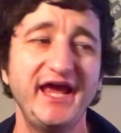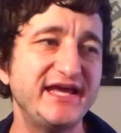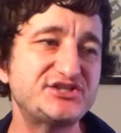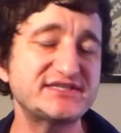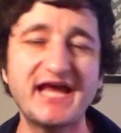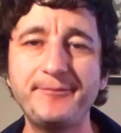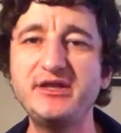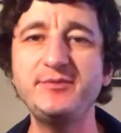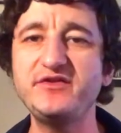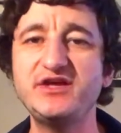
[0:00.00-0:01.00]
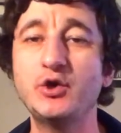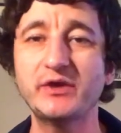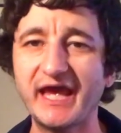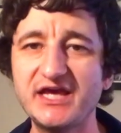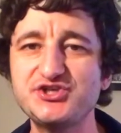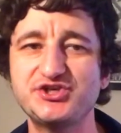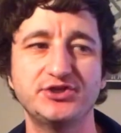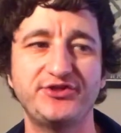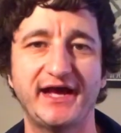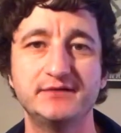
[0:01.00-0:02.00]
It just happened to be the
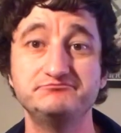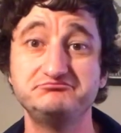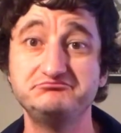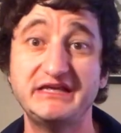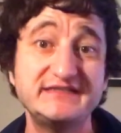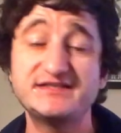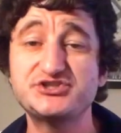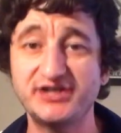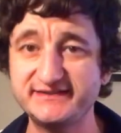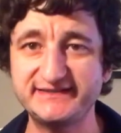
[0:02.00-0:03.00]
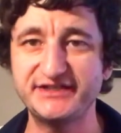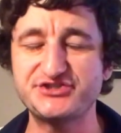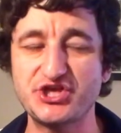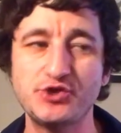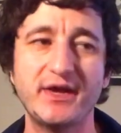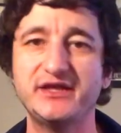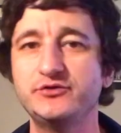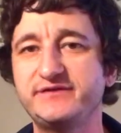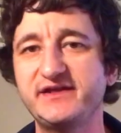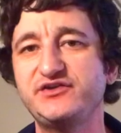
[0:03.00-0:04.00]
occasion that he suggested it to you and
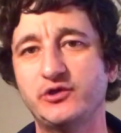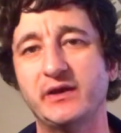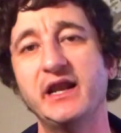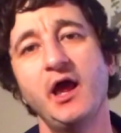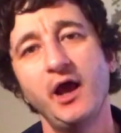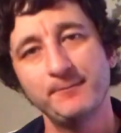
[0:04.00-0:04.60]
you did do it.